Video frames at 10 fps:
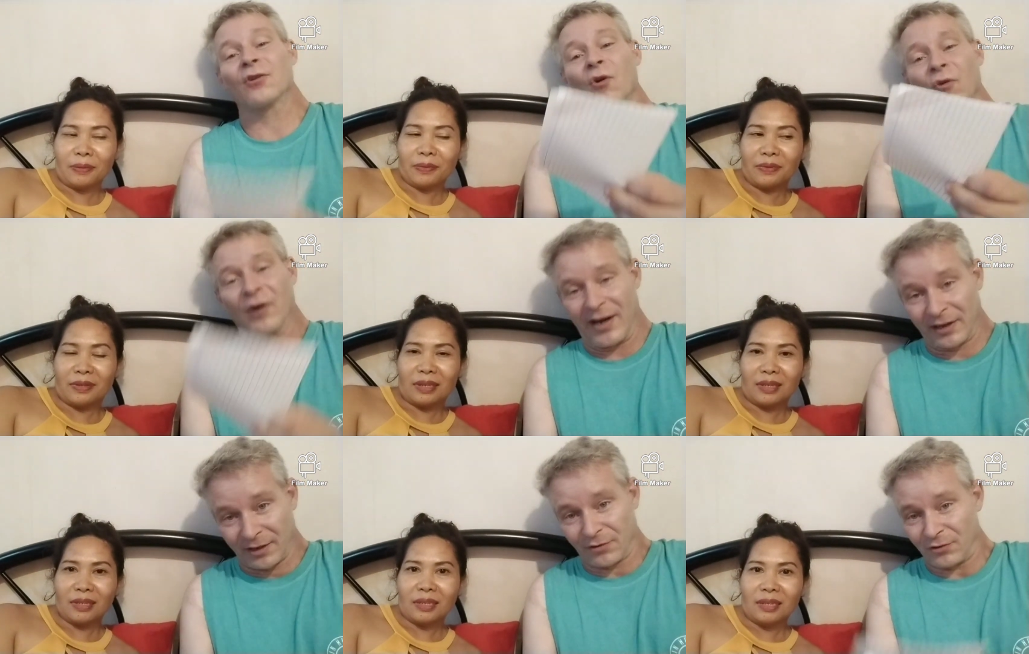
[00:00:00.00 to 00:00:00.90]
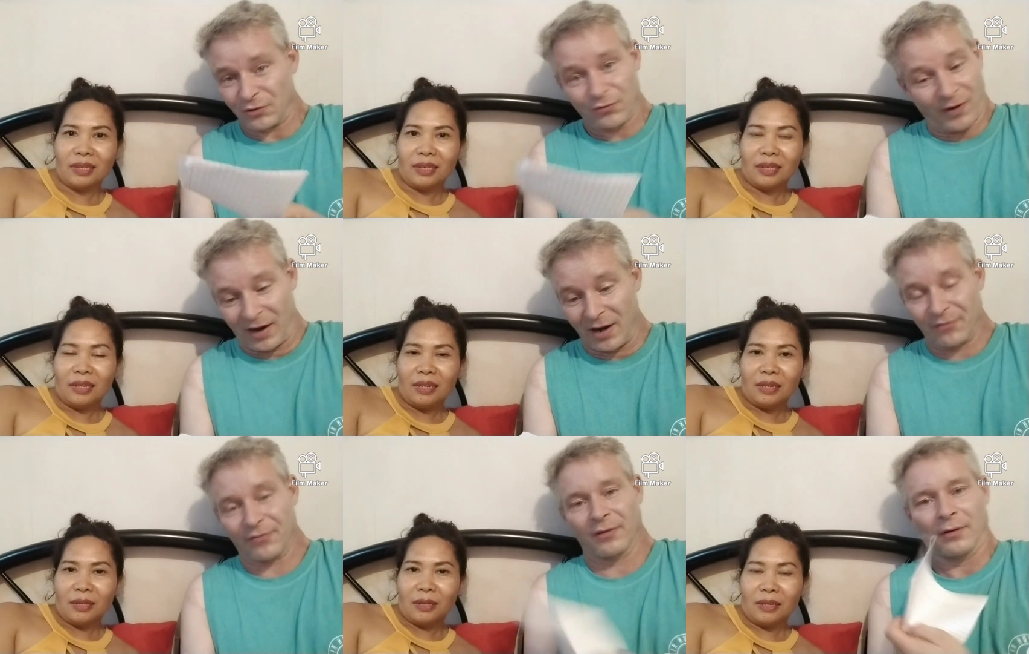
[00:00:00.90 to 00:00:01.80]
Speaker 1: correctly these
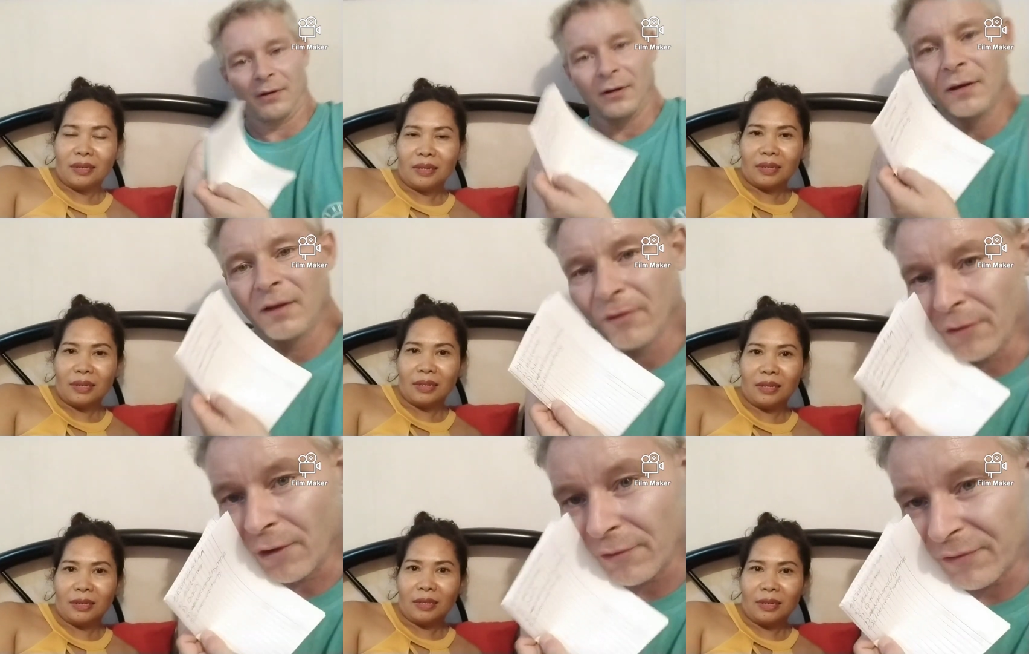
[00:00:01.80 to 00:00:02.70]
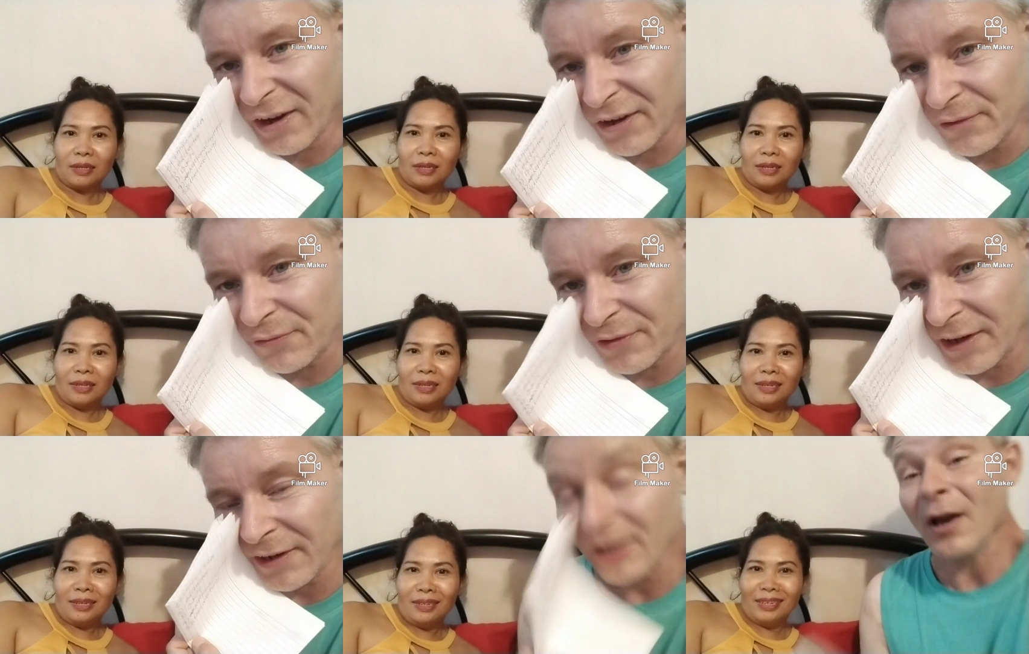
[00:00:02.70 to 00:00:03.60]
five not very
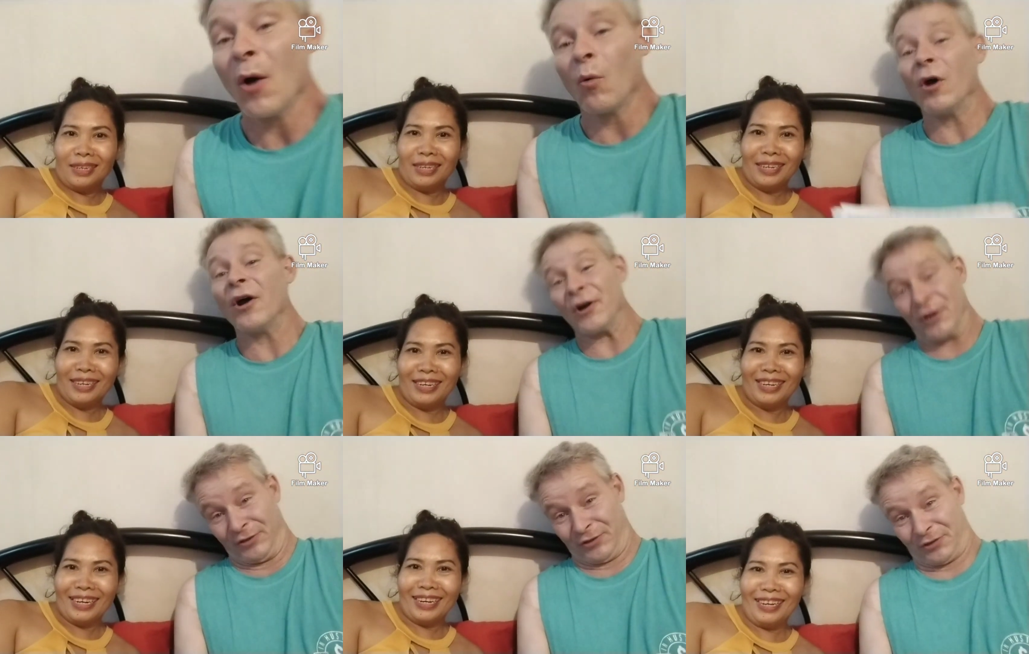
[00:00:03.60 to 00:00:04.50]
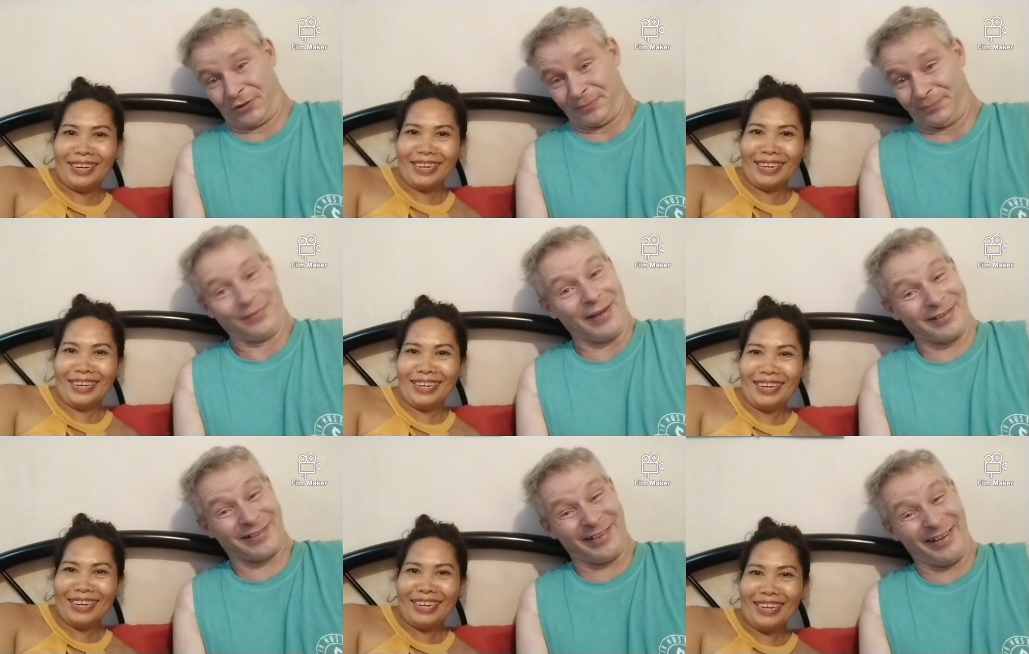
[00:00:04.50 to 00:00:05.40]
funny words
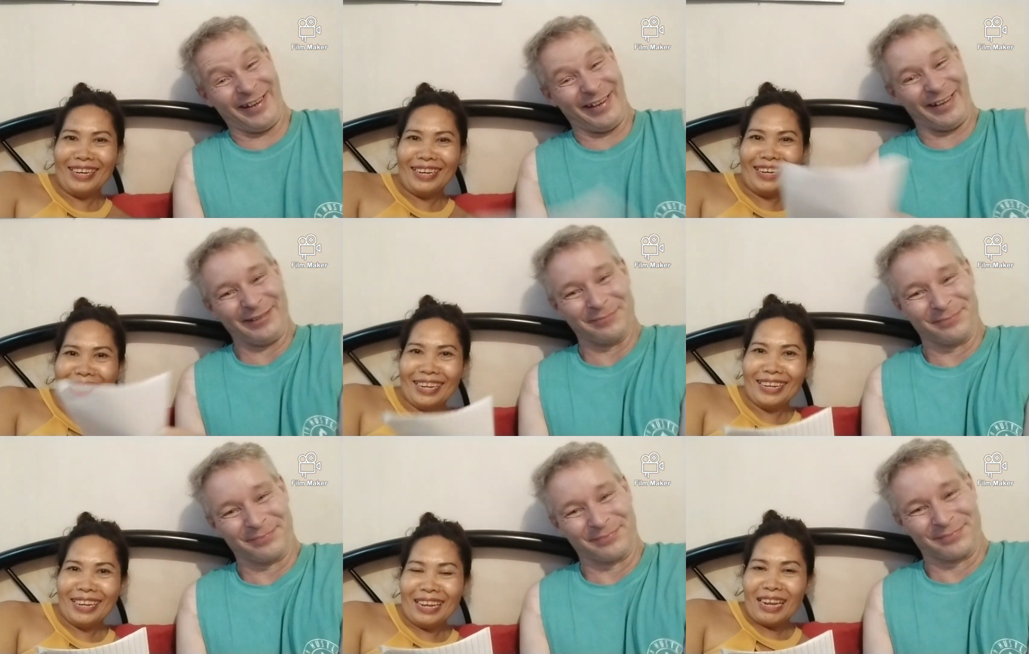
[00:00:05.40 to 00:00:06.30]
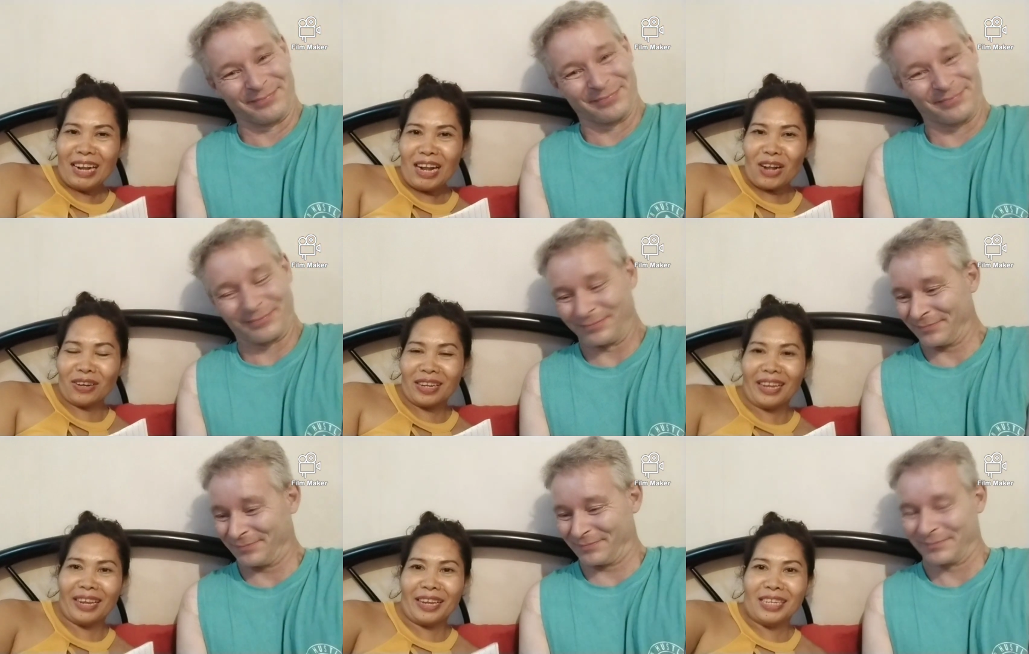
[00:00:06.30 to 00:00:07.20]
let's see
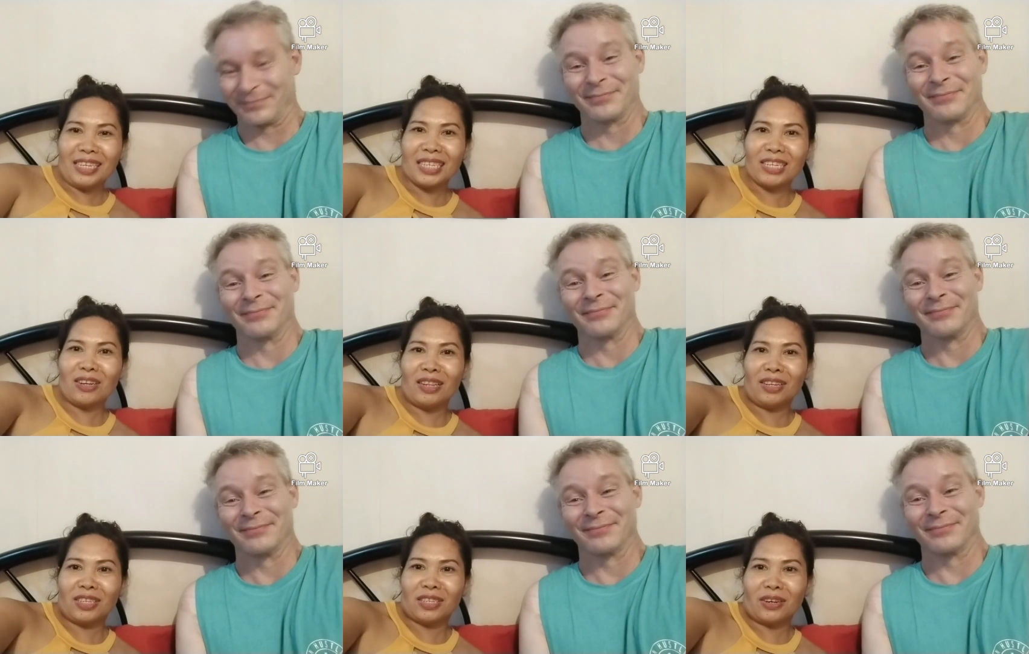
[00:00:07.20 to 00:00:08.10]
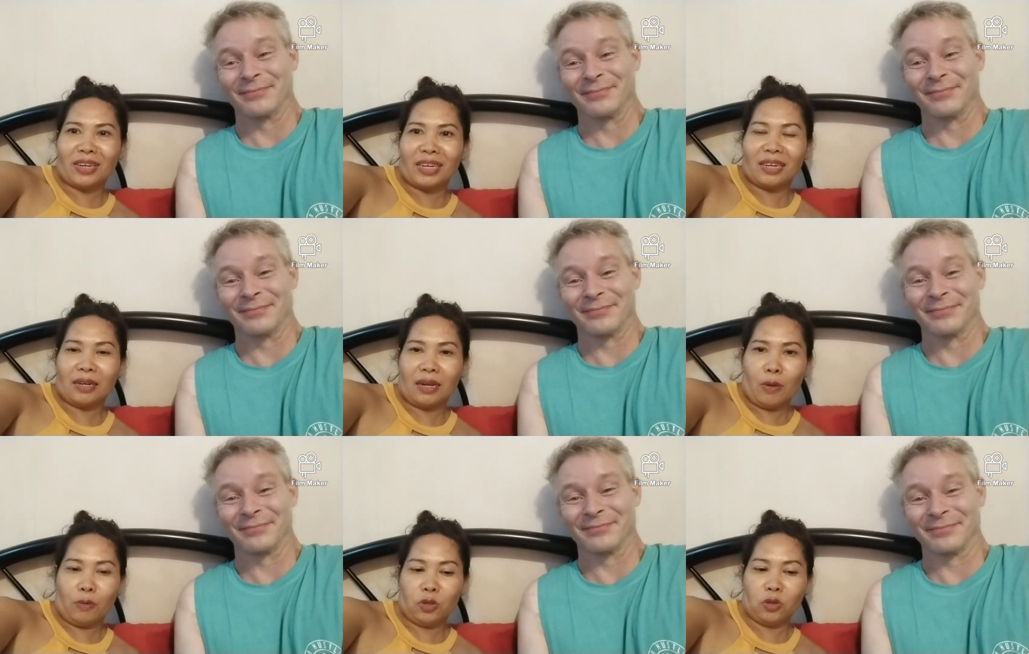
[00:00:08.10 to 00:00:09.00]
Speaker 2: okay so let's start i
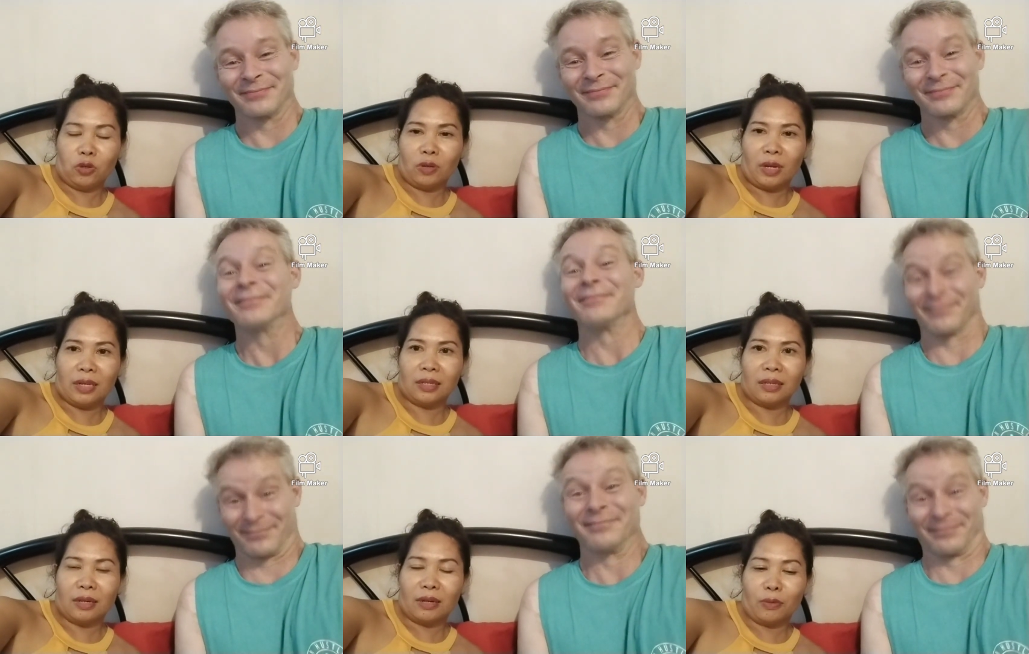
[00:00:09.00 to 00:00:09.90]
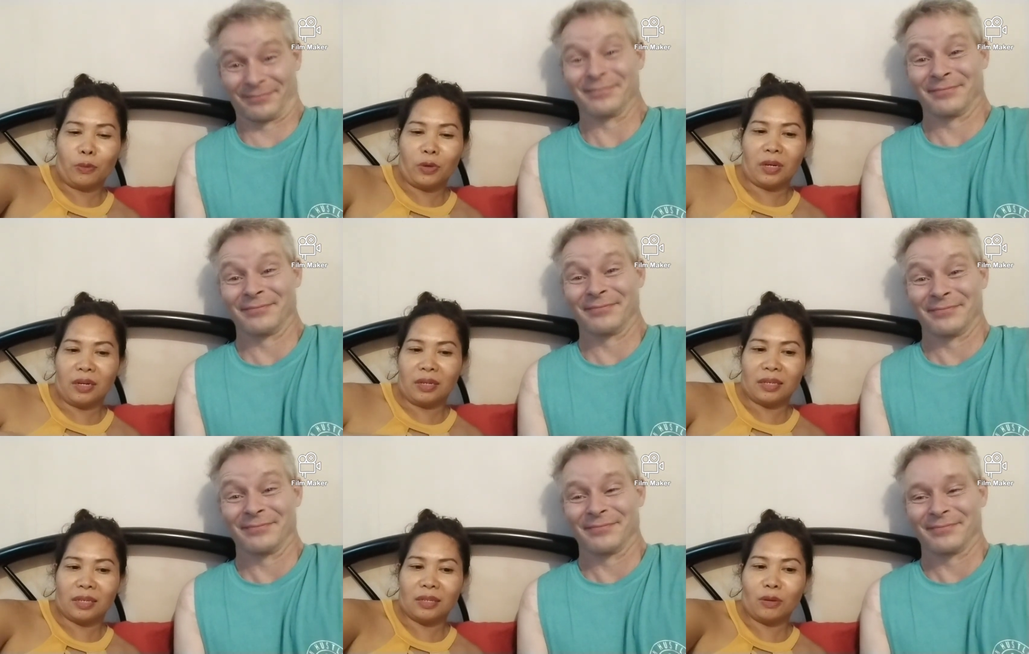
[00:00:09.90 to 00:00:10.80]
will show you guys the
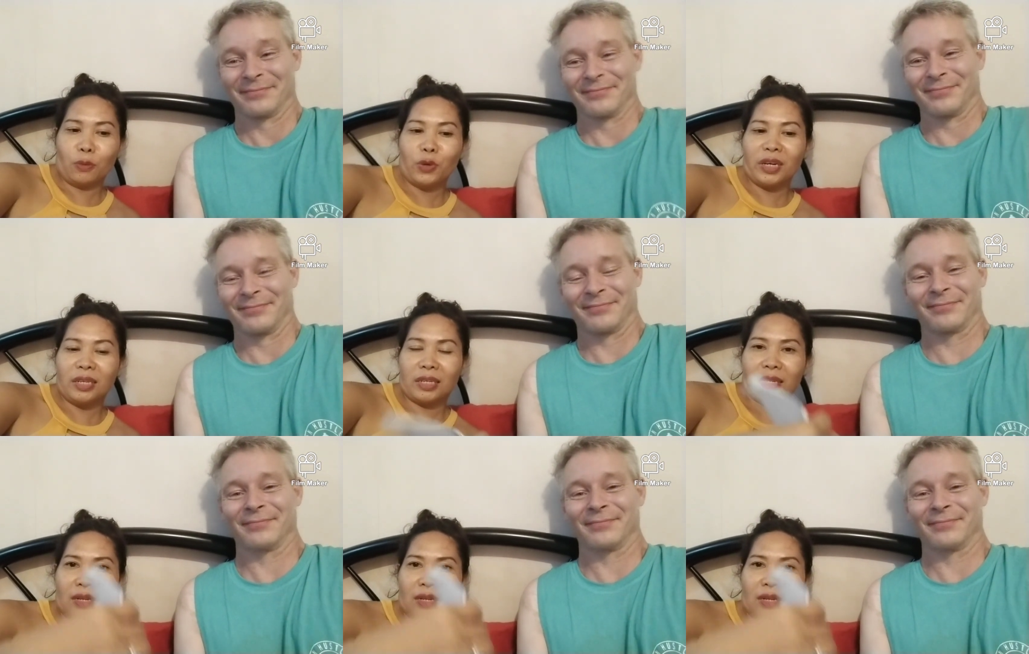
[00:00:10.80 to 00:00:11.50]
words the words